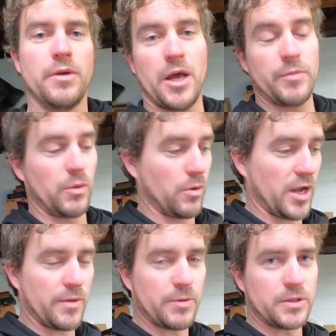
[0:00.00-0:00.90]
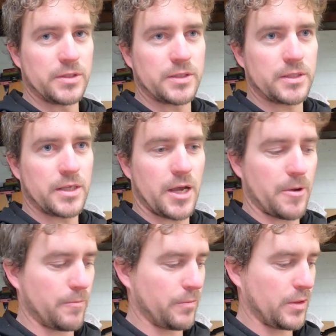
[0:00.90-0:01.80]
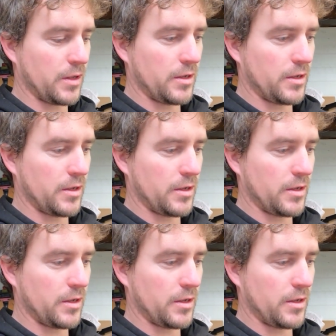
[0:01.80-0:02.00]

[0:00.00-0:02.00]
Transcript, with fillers: Uh, but what happens um,